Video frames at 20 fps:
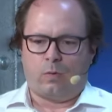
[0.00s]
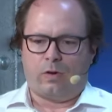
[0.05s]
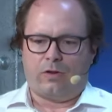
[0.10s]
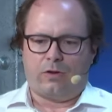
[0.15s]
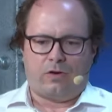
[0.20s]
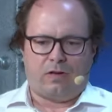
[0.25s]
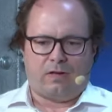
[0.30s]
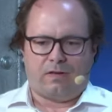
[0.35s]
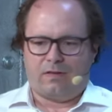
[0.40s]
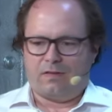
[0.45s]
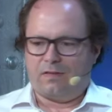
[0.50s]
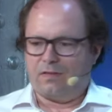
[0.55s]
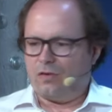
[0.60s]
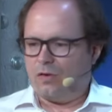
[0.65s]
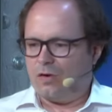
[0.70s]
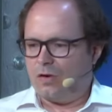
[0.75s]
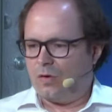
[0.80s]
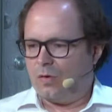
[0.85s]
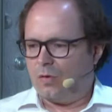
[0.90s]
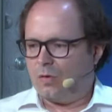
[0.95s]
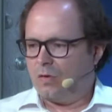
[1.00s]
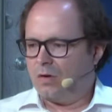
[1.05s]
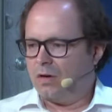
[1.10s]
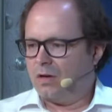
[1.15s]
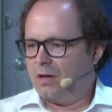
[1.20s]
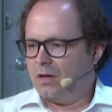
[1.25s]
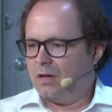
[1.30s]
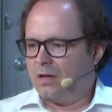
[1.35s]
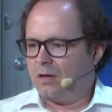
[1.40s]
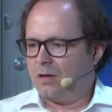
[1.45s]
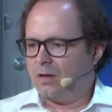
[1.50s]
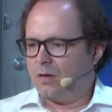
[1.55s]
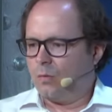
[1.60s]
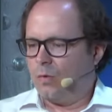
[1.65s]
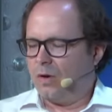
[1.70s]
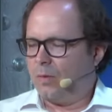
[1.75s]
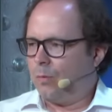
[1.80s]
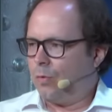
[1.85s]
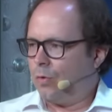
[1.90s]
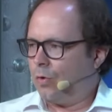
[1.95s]
whether it's
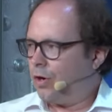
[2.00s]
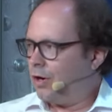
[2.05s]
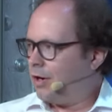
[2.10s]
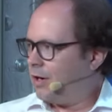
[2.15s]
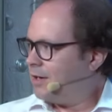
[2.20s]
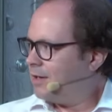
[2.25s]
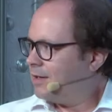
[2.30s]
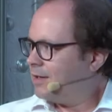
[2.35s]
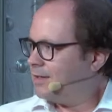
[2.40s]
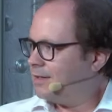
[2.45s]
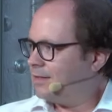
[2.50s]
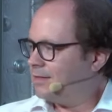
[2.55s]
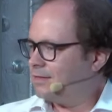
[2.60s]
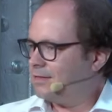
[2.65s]
one more